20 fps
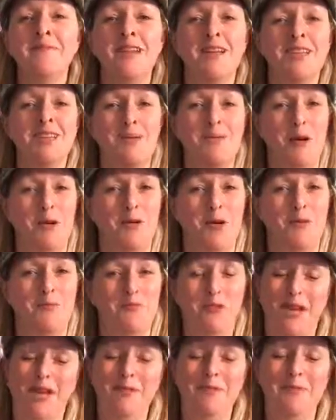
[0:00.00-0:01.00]
So you might want to
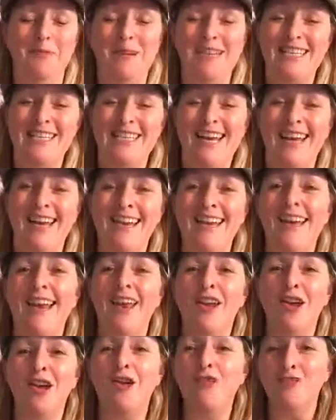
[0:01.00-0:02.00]
breathe with me today.
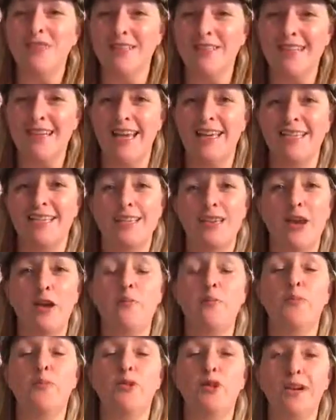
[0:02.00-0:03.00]
And I often say to you,
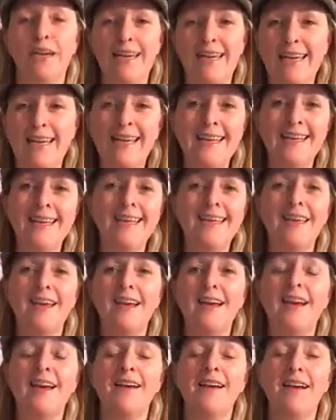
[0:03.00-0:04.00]
breathe
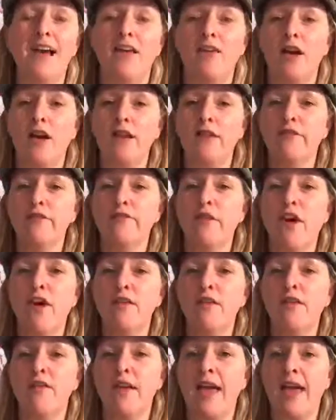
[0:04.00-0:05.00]
And I can find
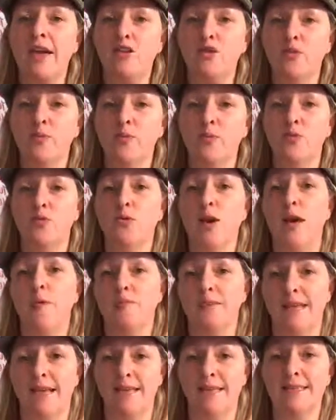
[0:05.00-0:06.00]
that the actual ball
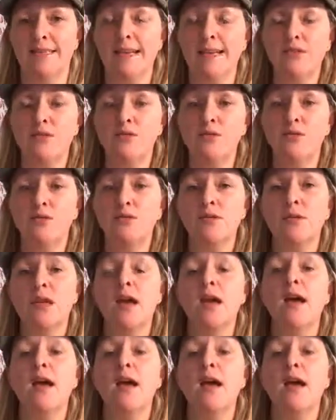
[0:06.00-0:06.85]
comes down and settles.